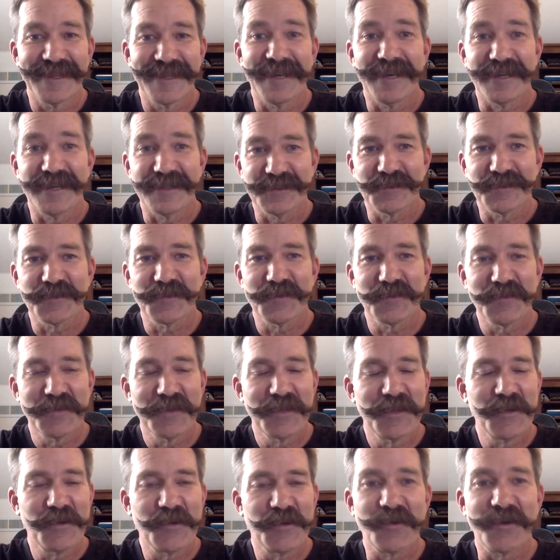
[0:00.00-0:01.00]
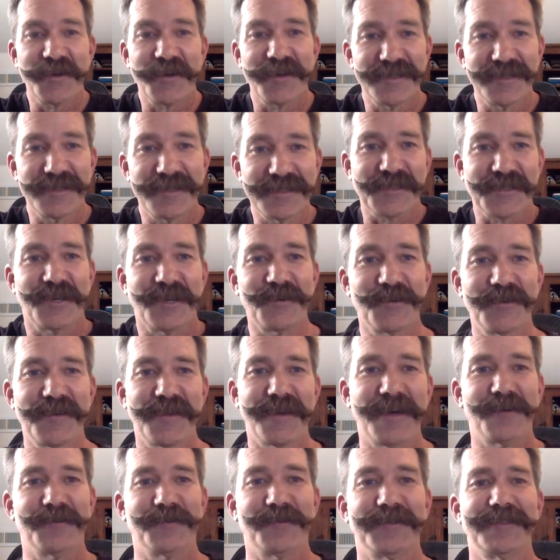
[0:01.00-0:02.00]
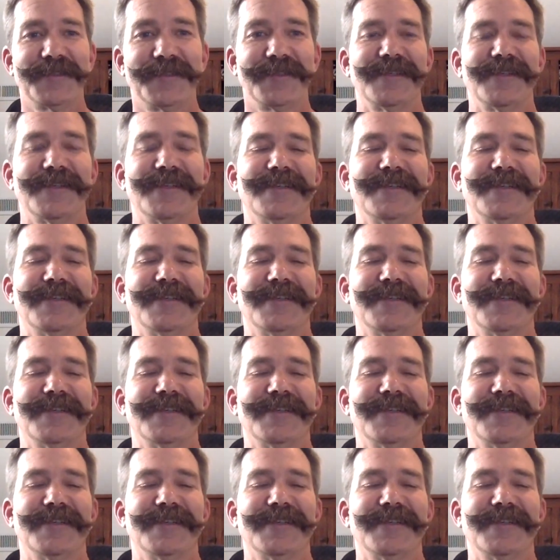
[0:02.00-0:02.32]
Yeah. Where do you start with that one?